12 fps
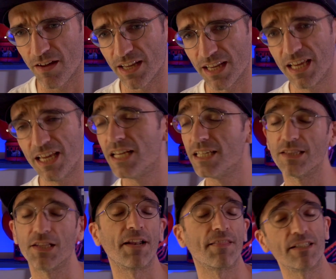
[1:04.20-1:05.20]
it, a
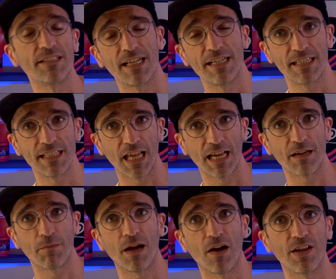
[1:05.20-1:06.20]
lot of things that I did like
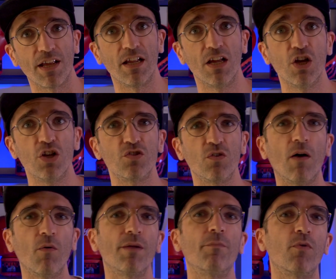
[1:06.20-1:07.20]
about it. So I
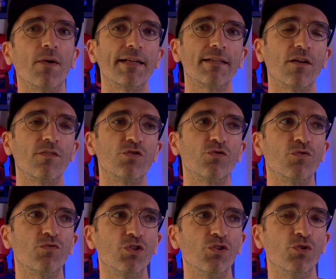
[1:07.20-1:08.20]
want to break down this
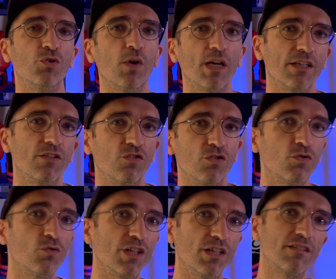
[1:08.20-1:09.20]
review
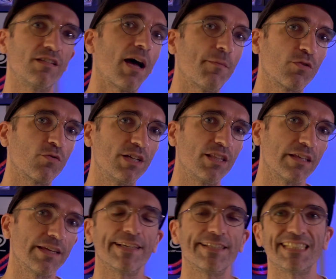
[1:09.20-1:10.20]
into the top 3
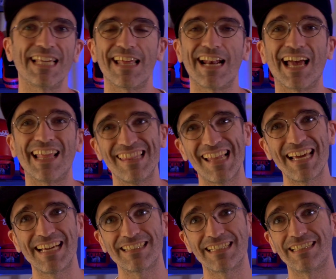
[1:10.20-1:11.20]
things that I
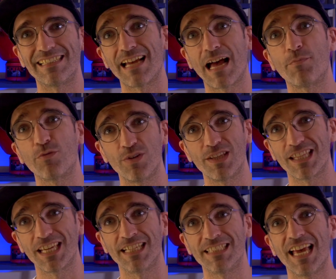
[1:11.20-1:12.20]
liked and the top 3
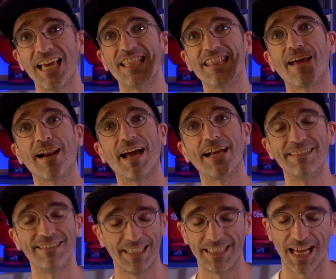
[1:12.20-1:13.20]
things that I
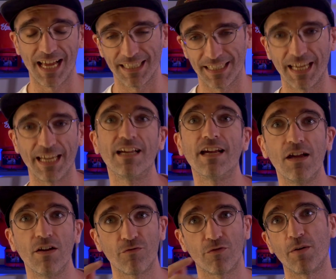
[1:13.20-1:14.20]
did not like
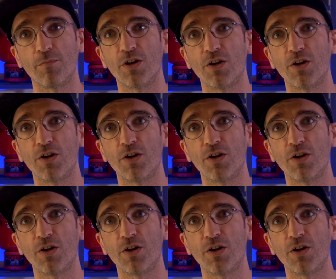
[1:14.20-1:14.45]
from